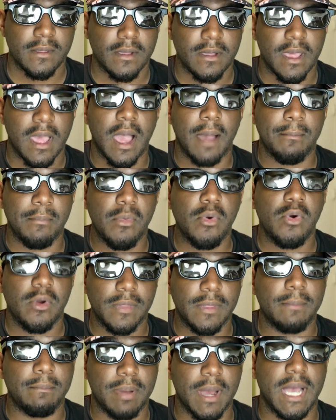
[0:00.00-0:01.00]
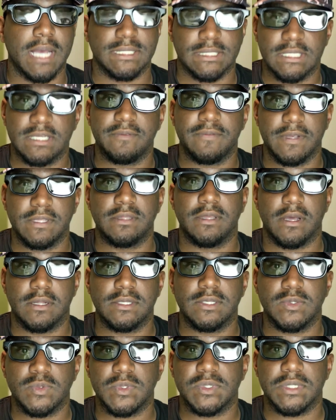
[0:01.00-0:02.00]
I'm more than positive he thought
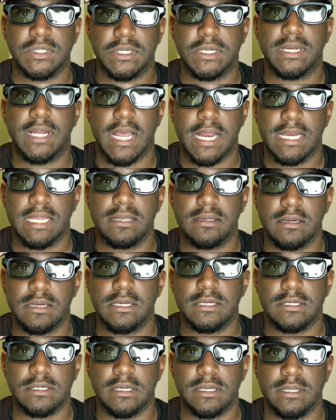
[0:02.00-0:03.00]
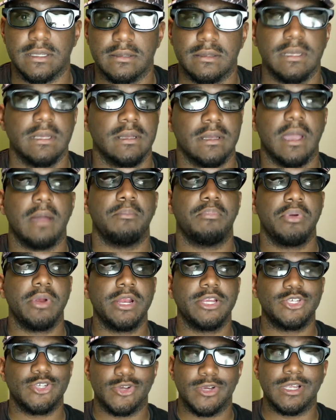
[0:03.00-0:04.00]
this was a good idea initially. I'm pretty
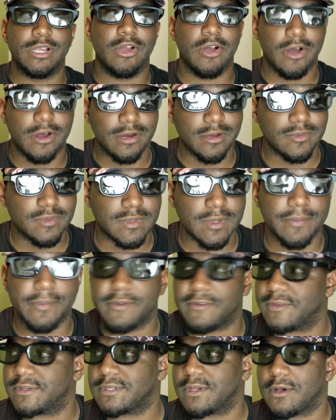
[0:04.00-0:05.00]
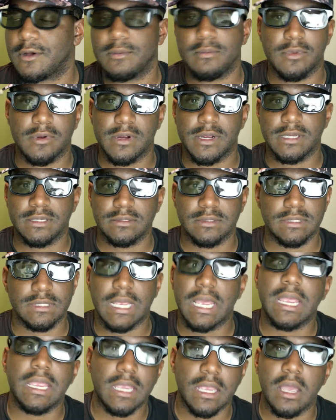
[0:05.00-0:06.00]
sure he called up some of his homeboys and was
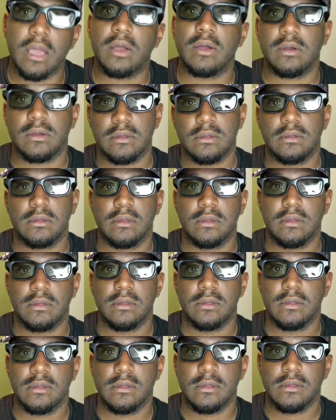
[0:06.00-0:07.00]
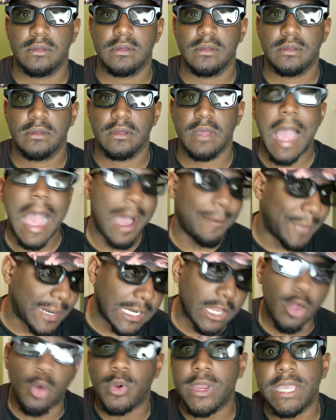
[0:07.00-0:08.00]
like, yo, I better
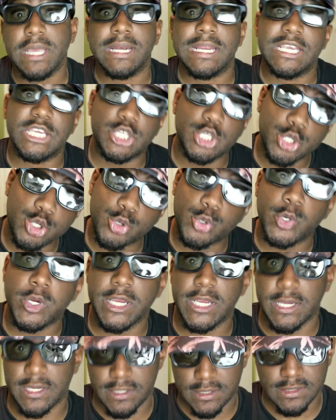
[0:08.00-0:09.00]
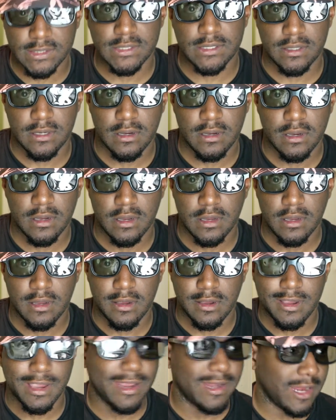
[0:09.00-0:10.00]
go kill these trees.
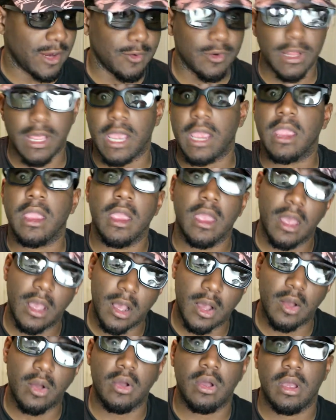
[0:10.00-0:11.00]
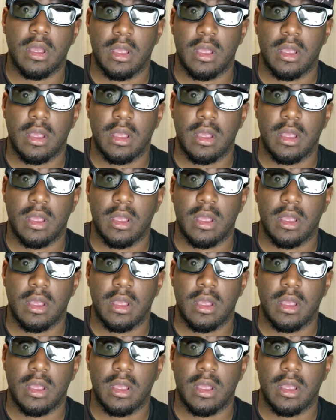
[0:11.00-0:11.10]
And they were like, yo,